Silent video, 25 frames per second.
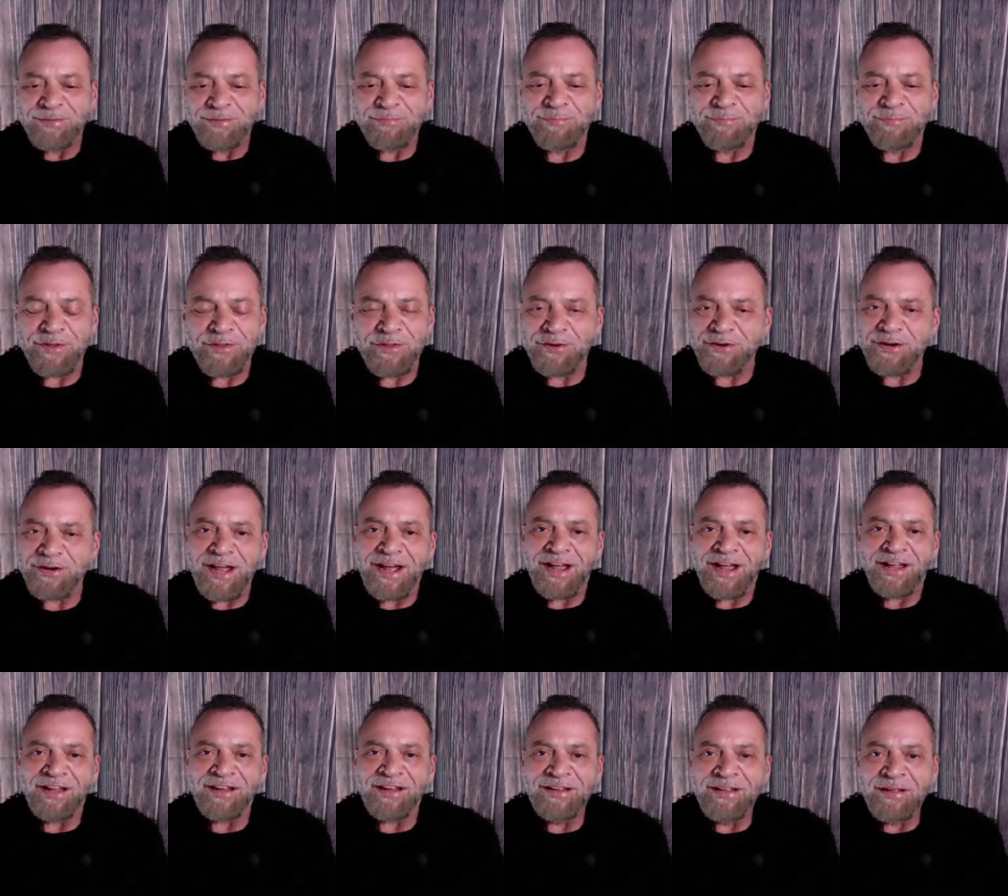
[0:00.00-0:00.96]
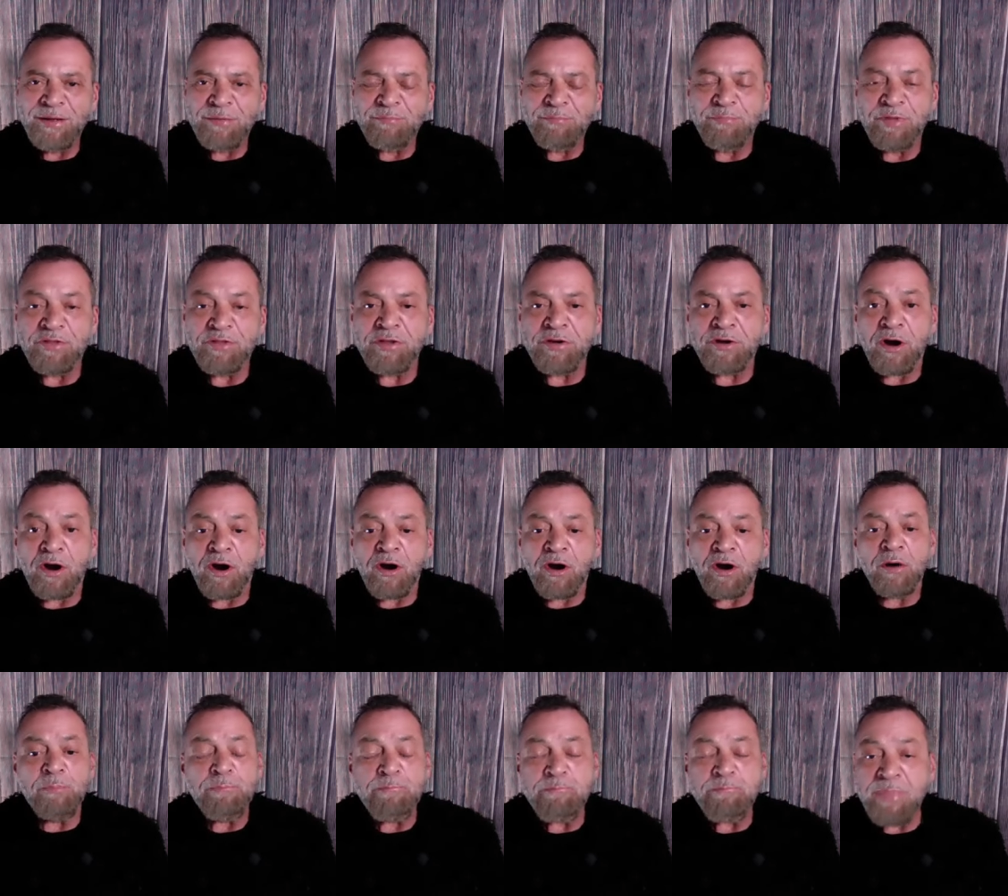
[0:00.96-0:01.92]
but they're not. But there
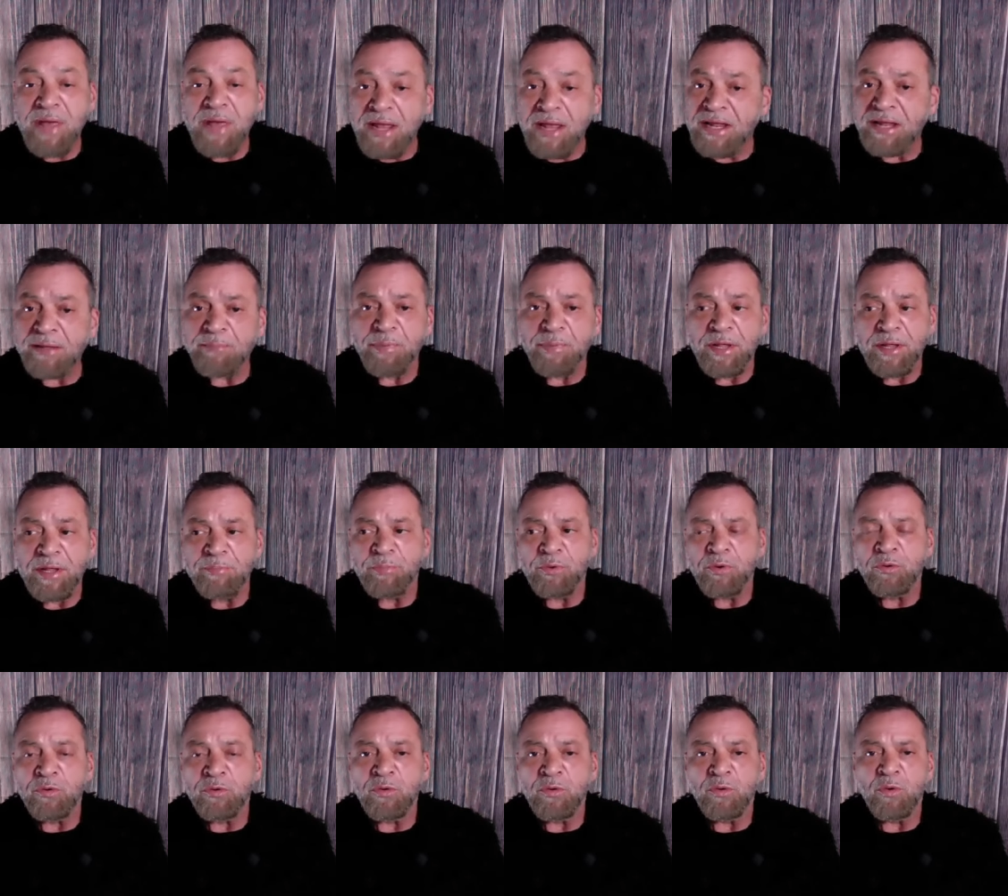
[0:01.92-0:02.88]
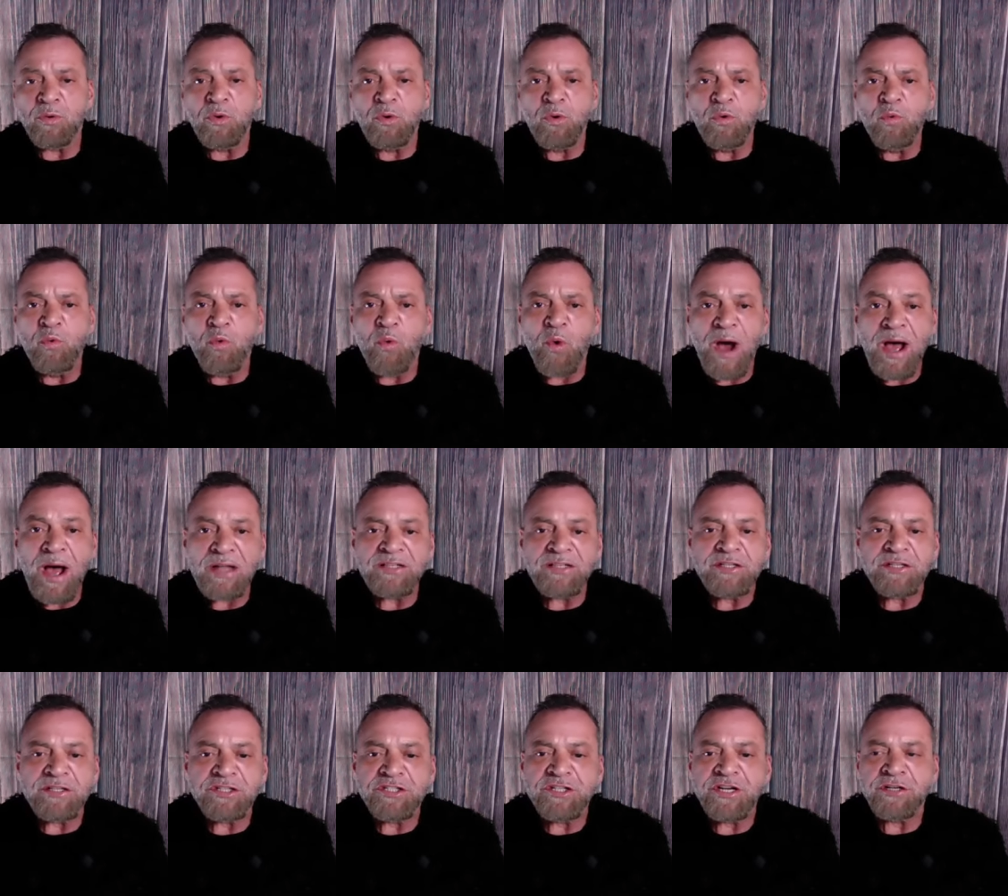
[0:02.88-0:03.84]
are many people who want
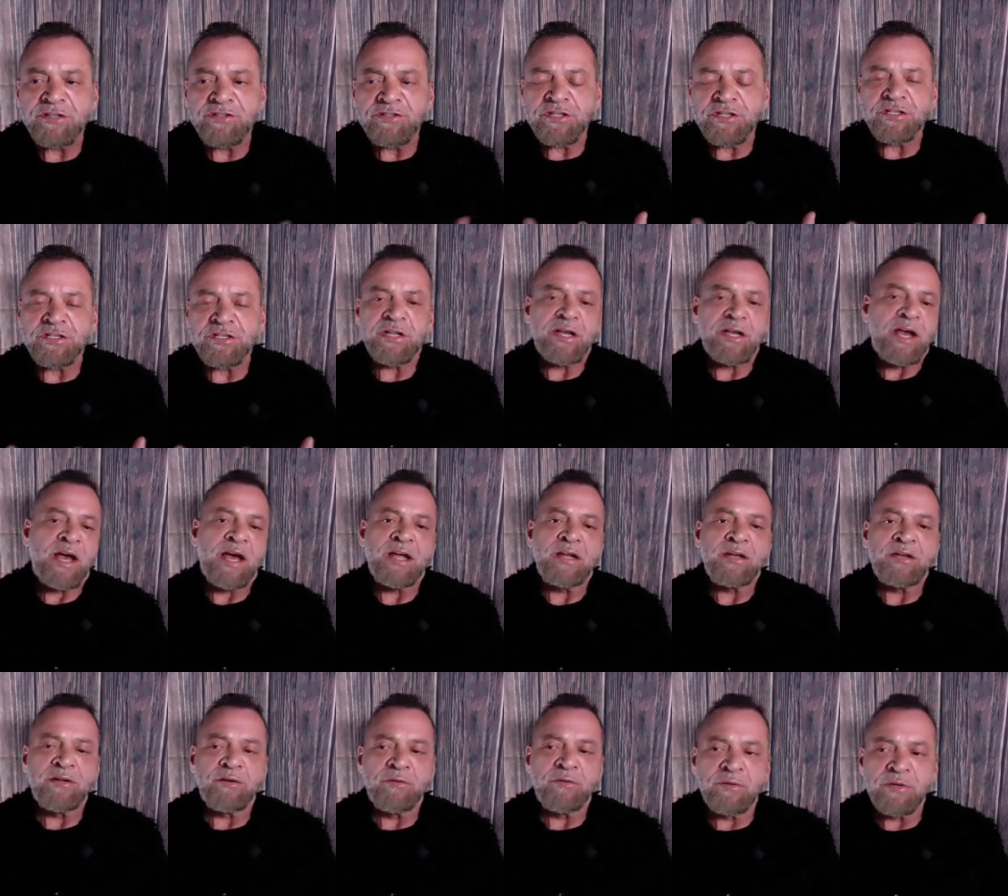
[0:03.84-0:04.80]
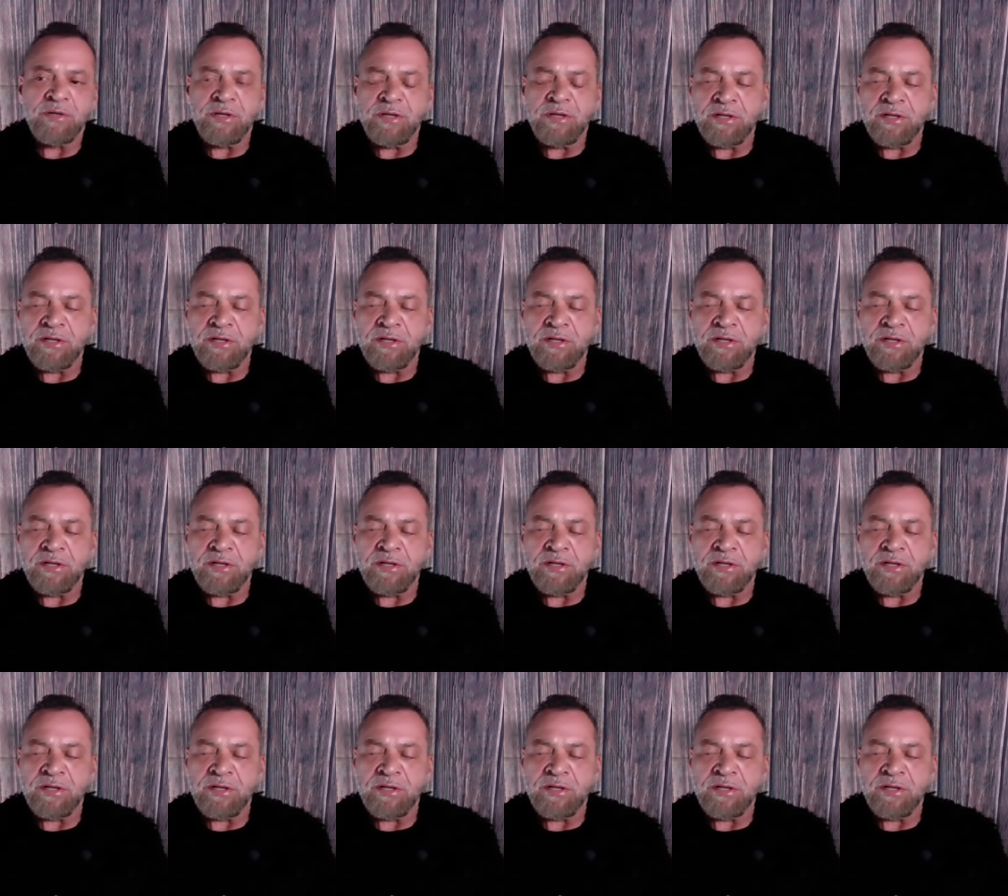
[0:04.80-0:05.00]
to share just like I do.